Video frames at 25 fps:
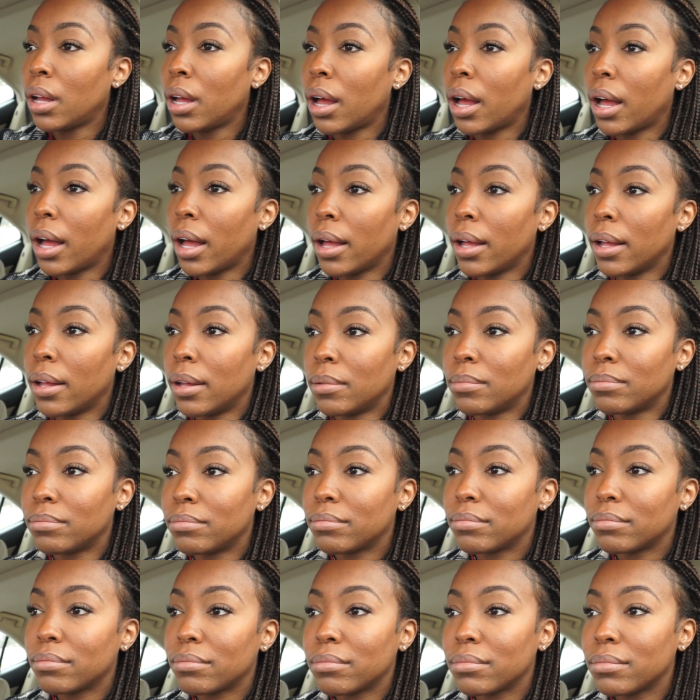
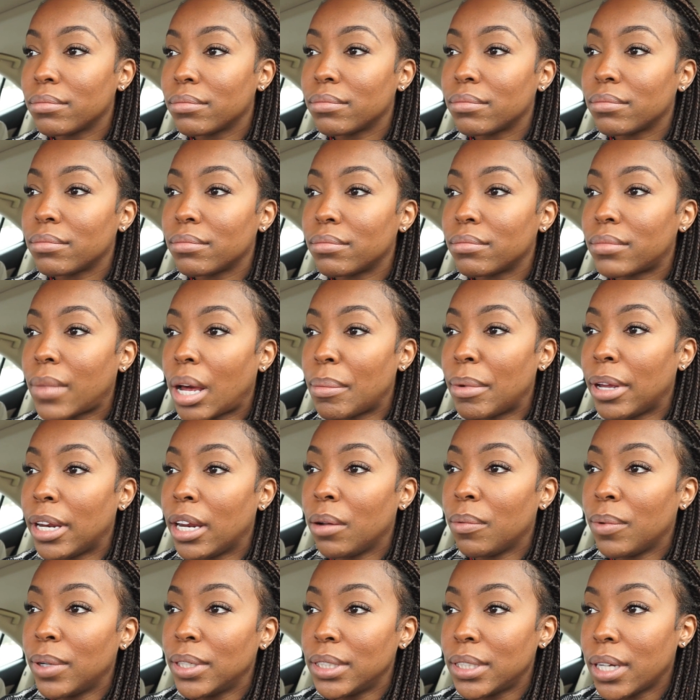my meeting
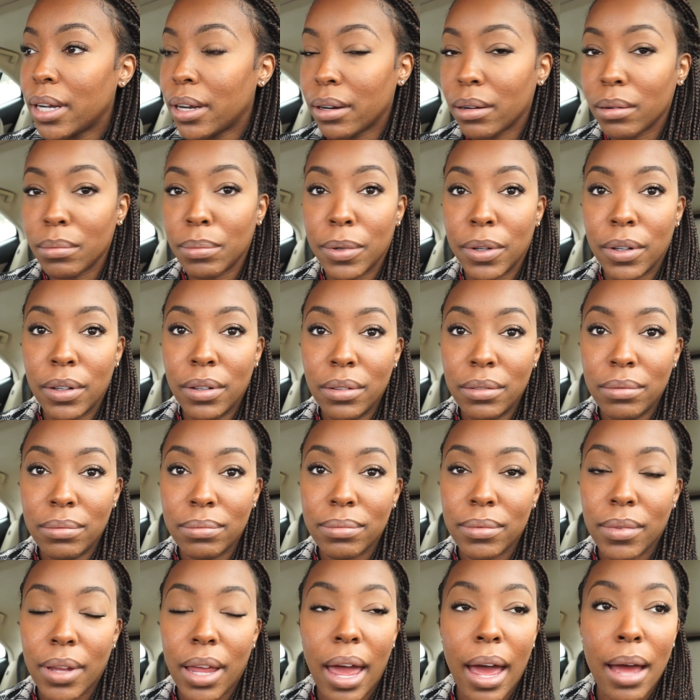went terrible,
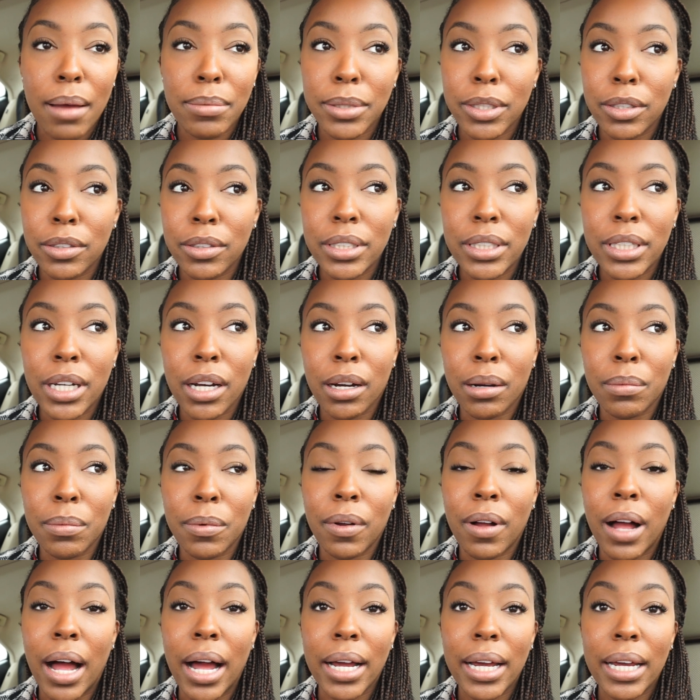absolutely terrible.
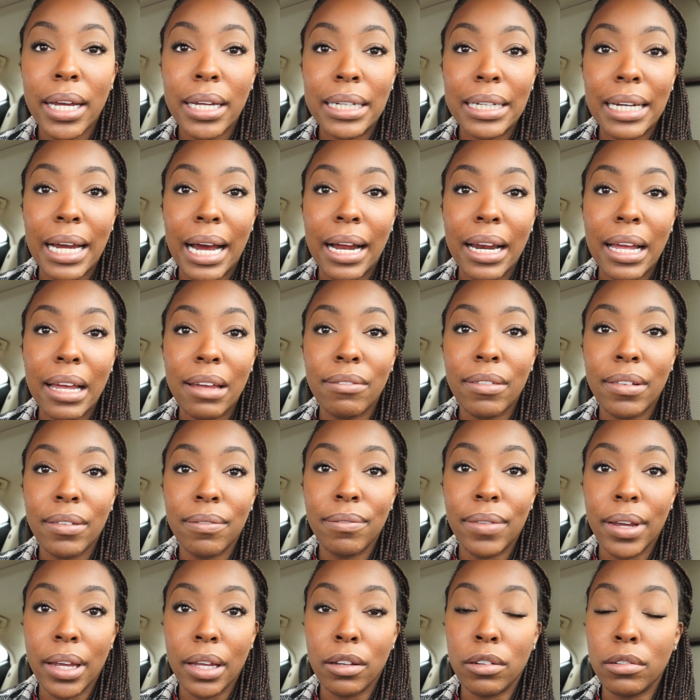I could not even
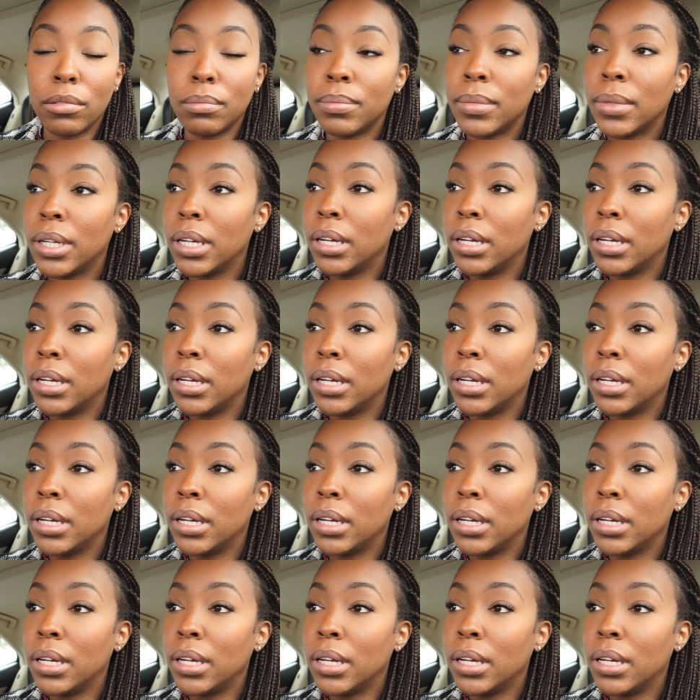film,